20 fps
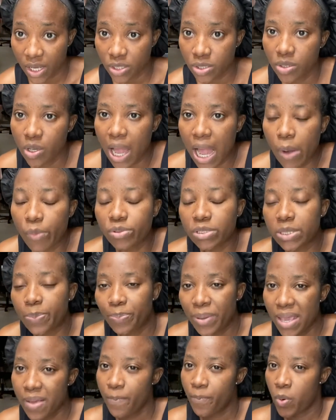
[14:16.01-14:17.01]
So I was
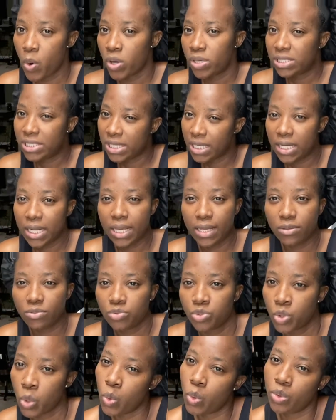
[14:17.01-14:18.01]
pinpointing
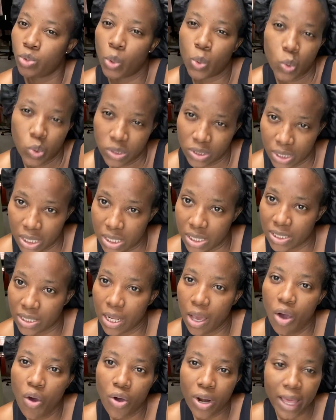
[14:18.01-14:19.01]
it to those things.
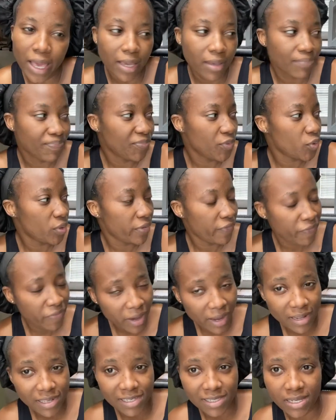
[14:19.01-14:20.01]
Like the
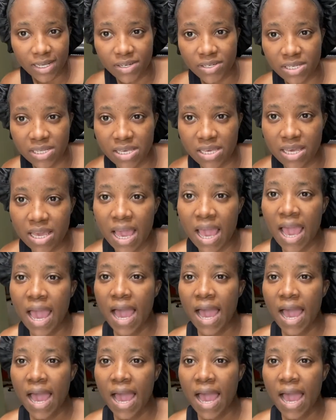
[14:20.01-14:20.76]
fan is dirty.